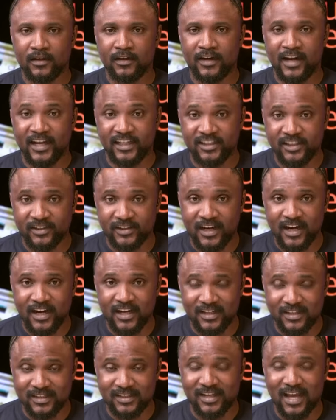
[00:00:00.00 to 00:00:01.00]
Nigeria
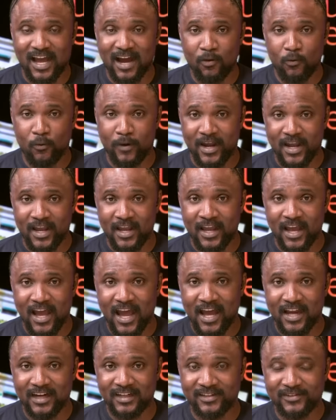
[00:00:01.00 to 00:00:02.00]
is aware
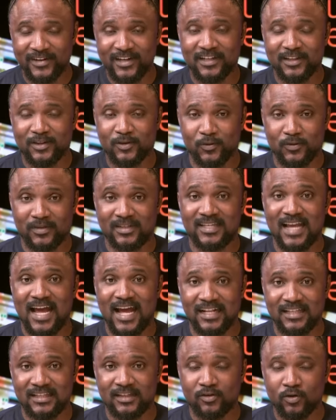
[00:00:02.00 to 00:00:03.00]
and ready to
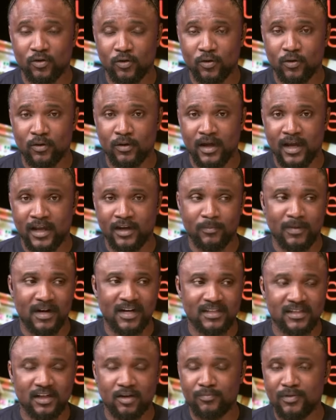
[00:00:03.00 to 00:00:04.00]
start. So I
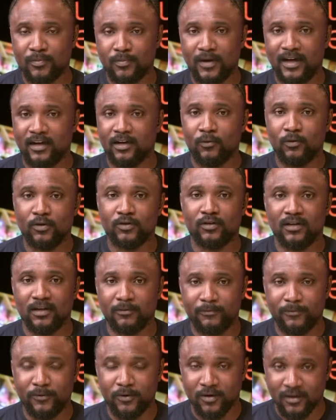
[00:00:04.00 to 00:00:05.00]
normally tell people I don't want to
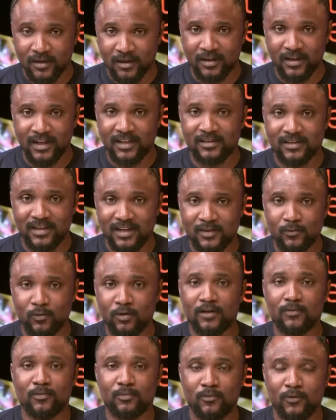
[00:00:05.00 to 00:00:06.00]
leapfrog. Let's let's
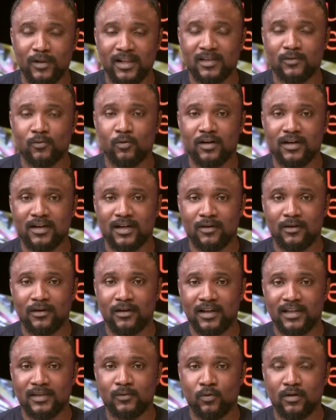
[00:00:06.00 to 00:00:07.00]
walk let's walk
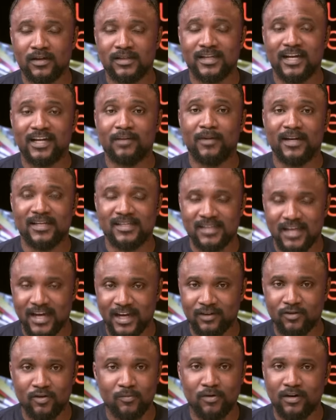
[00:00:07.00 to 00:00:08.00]
let's walk side by
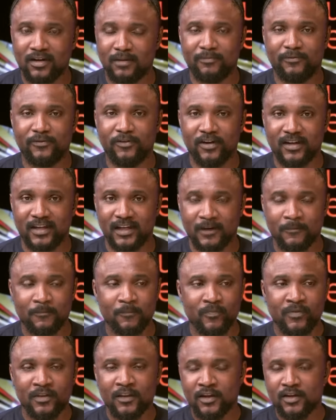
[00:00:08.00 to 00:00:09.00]
side. No more leapfrogging.
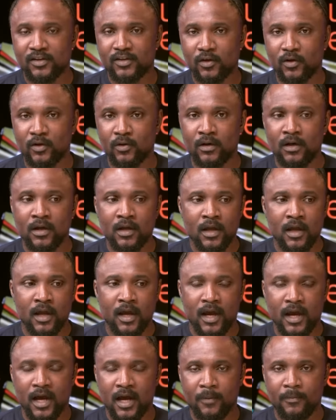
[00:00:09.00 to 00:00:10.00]
So
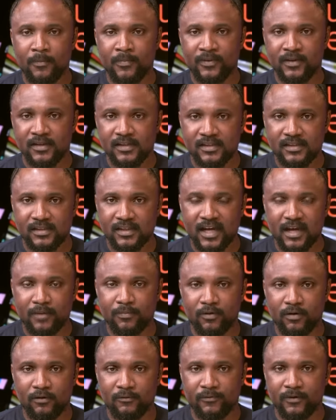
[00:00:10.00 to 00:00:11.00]
um, this type
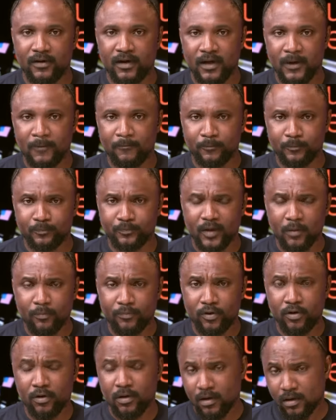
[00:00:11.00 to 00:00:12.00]
of um,
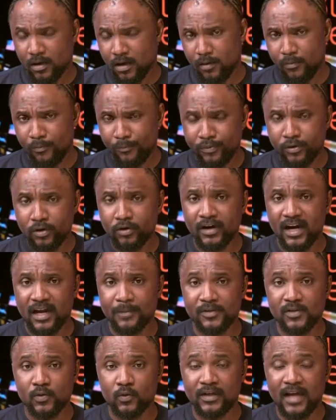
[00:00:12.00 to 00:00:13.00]
pro
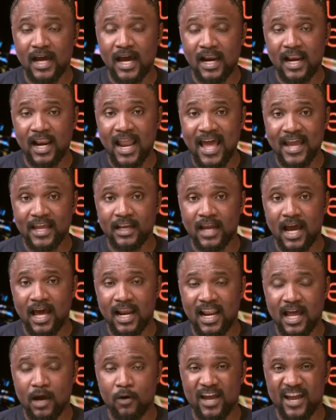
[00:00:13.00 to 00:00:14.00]
programs would align
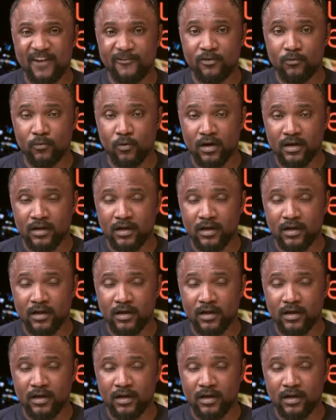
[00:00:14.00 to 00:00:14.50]
allow everyone